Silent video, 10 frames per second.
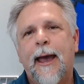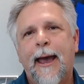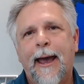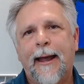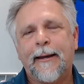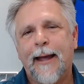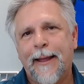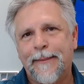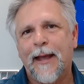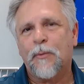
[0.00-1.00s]
and,
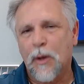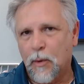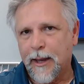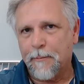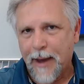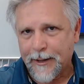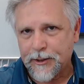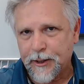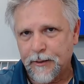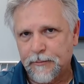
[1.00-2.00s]
and then we will get back
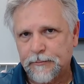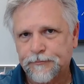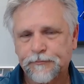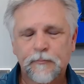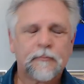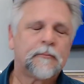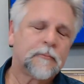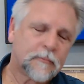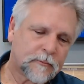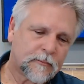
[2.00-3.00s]
to you.
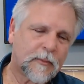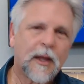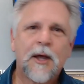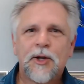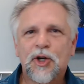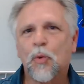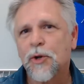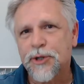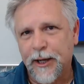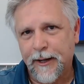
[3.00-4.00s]
So
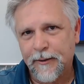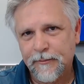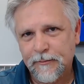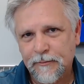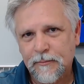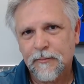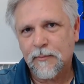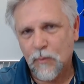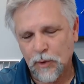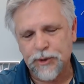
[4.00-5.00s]
we'll see.
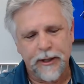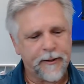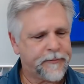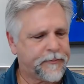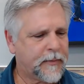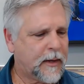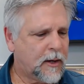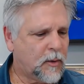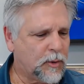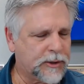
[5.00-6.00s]
We'll see.
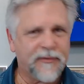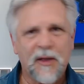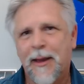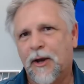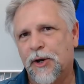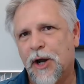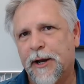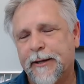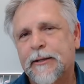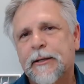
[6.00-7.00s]
We'll see if they make good
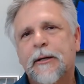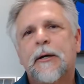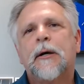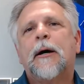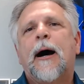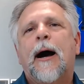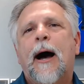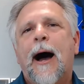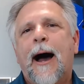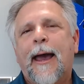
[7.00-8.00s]
on it.
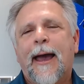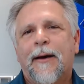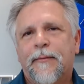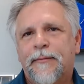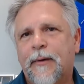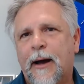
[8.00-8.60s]
I have